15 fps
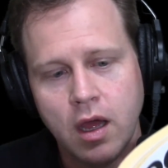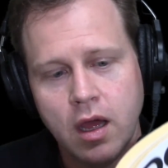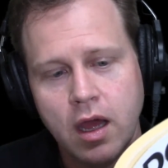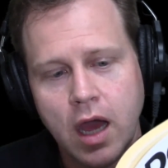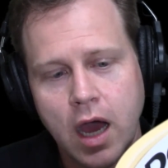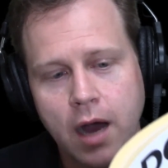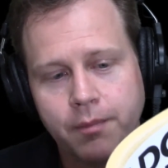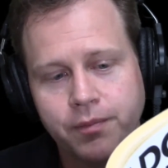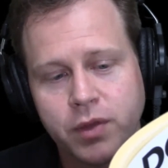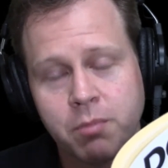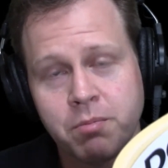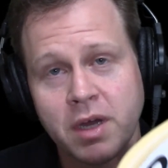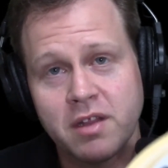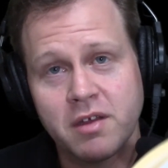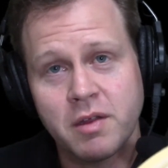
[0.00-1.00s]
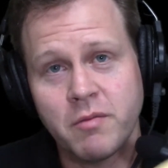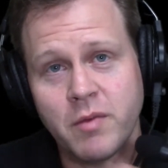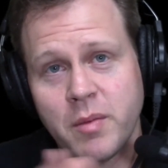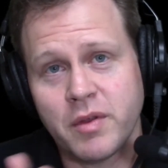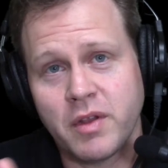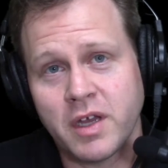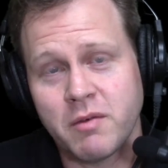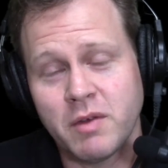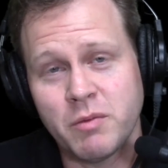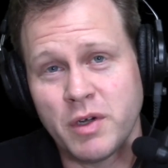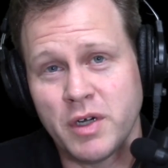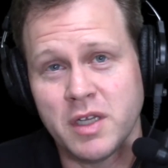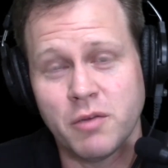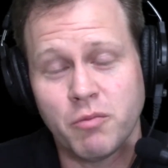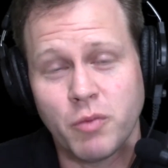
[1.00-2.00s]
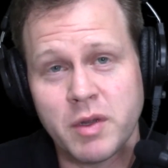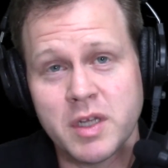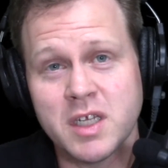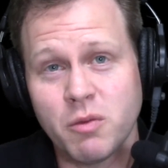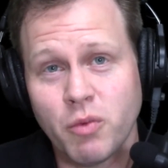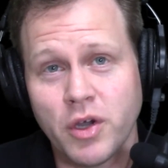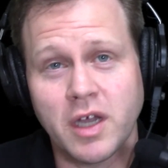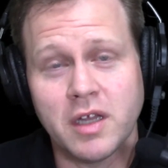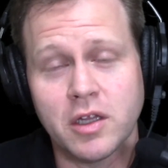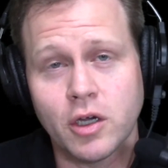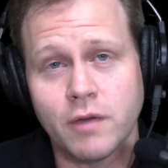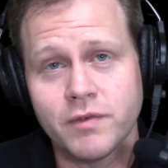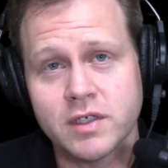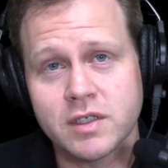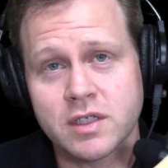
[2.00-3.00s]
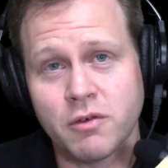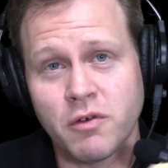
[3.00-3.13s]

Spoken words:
But you remember, like when we did work in the office,